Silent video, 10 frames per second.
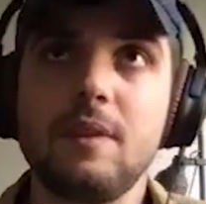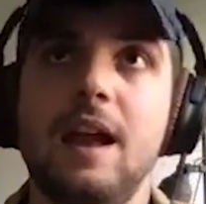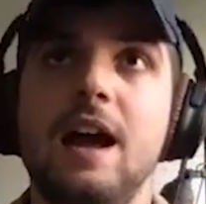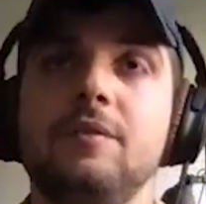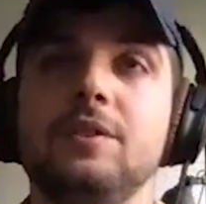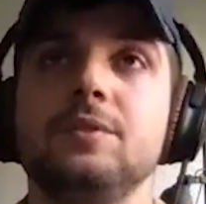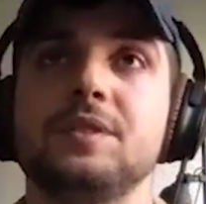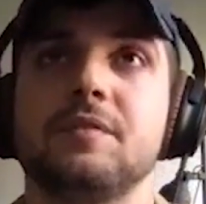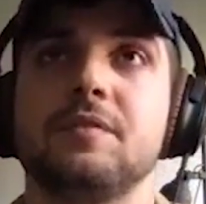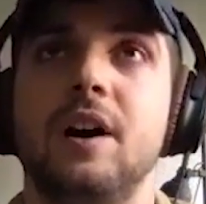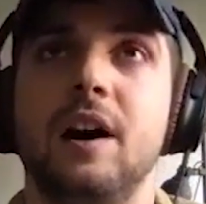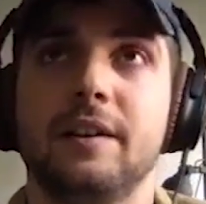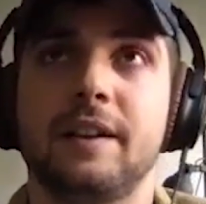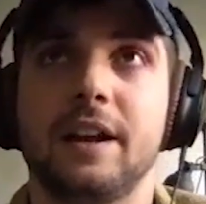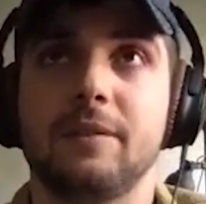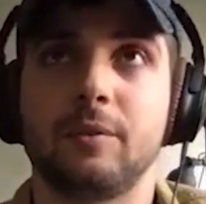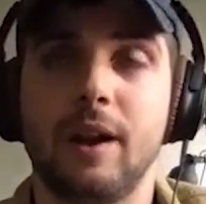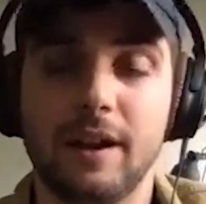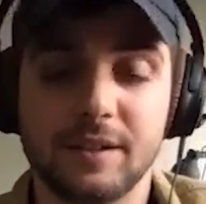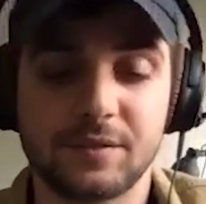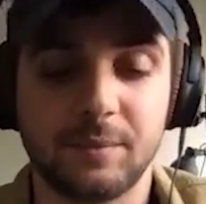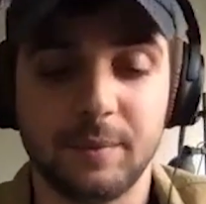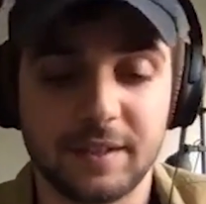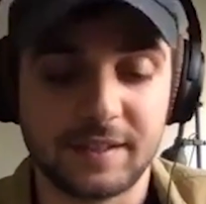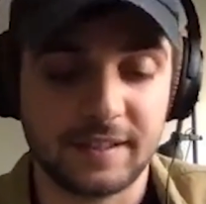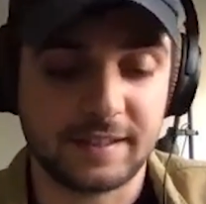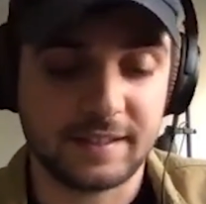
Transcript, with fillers: avenues of thought kind of arise from this, I